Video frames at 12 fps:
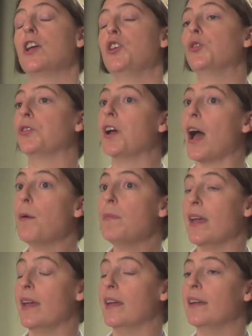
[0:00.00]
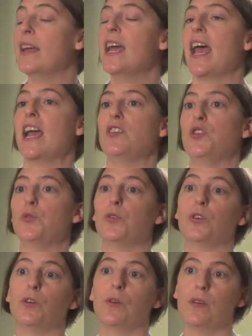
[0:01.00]
You'll come in and you
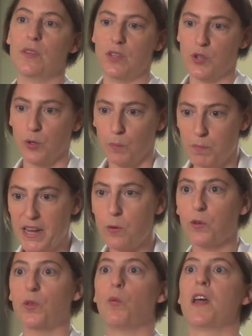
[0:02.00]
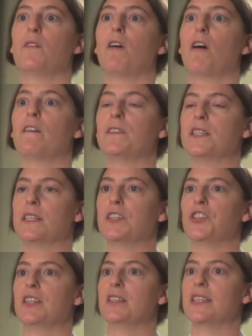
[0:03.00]
will meet with one of our
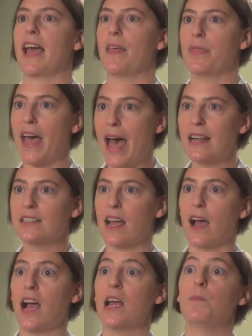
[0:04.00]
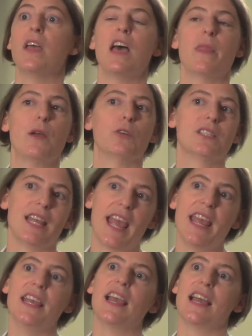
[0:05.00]
physicians. At that time, they will
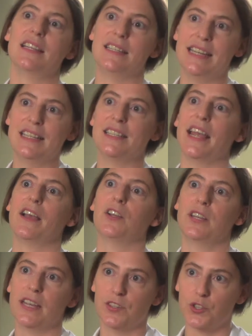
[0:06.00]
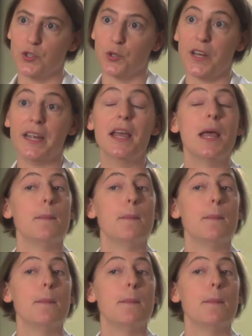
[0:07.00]
take a detailed history.